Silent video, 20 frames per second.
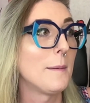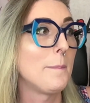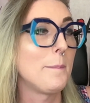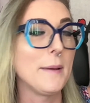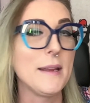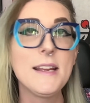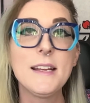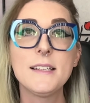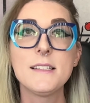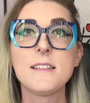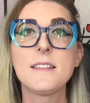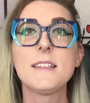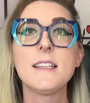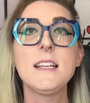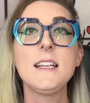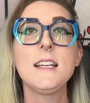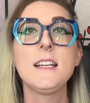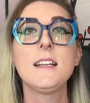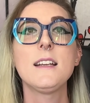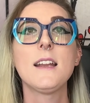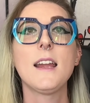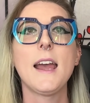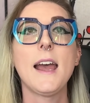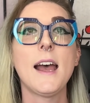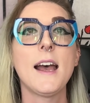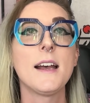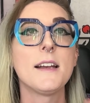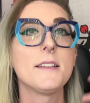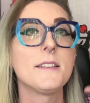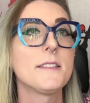being seen
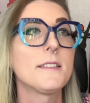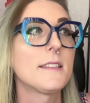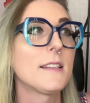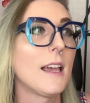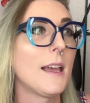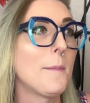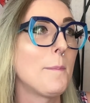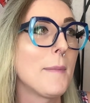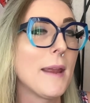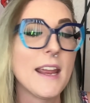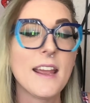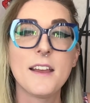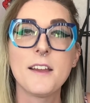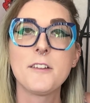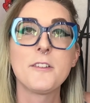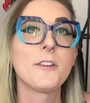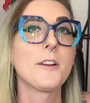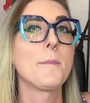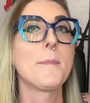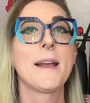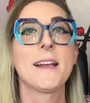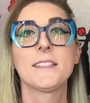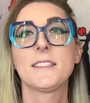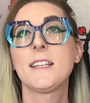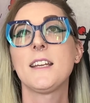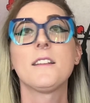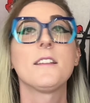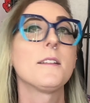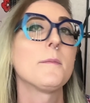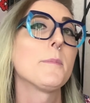as a man or a
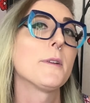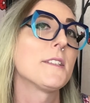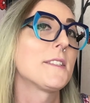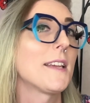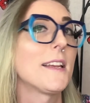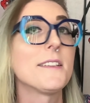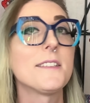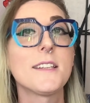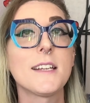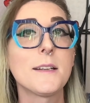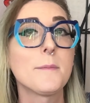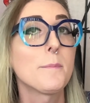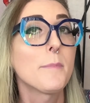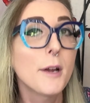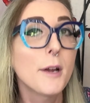masculine presenting